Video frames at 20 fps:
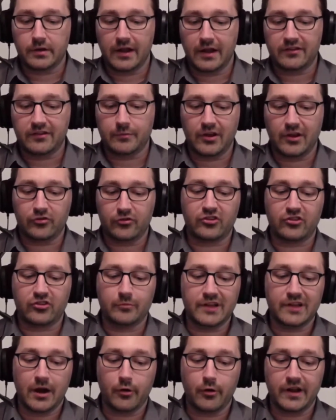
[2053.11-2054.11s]
and substantial
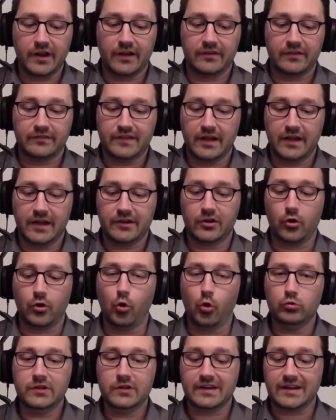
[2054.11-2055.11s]
similarity is intended
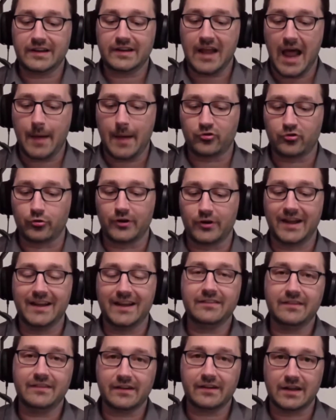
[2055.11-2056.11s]
only to capture
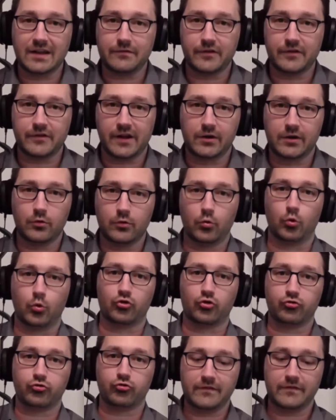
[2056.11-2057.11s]
insignificant or
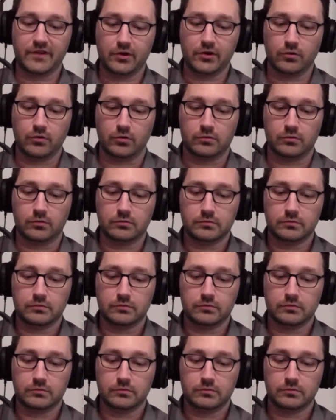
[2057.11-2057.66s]
trivial